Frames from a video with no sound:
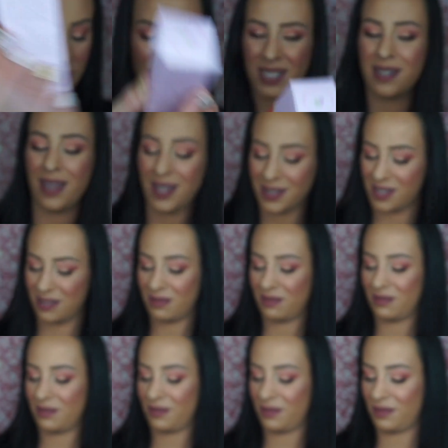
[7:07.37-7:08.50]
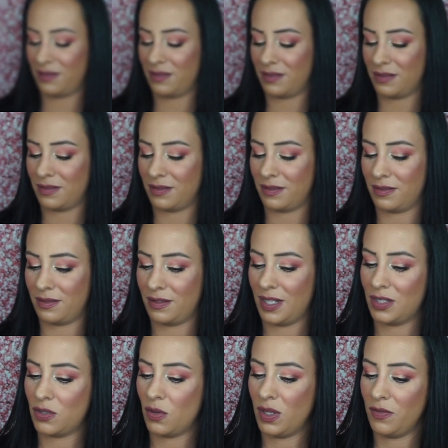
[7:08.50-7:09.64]
That's it?
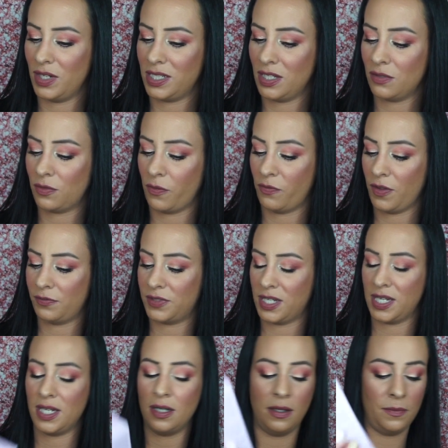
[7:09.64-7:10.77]
It's only retails for $15?